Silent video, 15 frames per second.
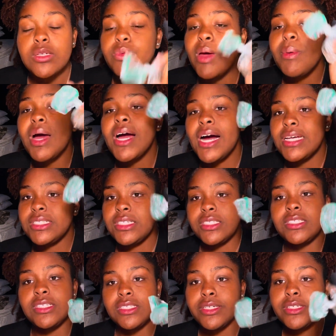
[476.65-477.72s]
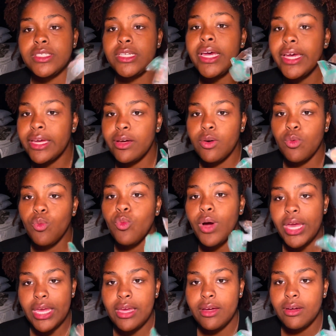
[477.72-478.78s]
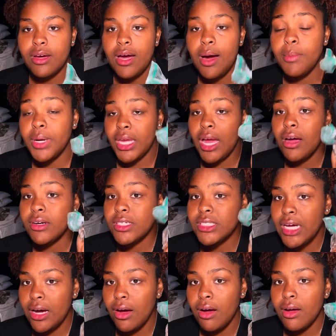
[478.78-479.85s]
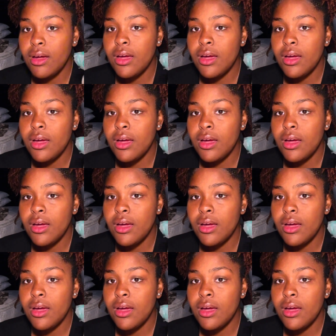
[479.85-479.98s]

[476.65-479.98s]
Baby, I got 66 cent. Wait, I'ma count this out.